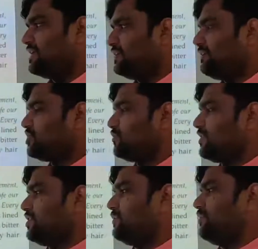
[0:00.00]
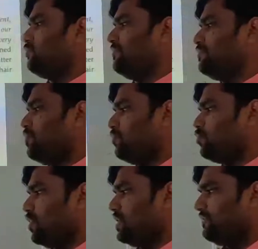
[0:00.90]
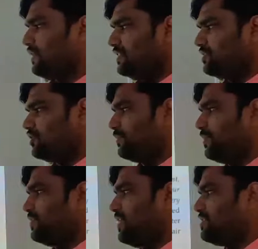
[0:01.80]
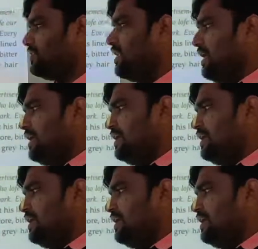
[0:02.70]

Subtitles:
as if expecting me to withdraw or qualify the statement, then said,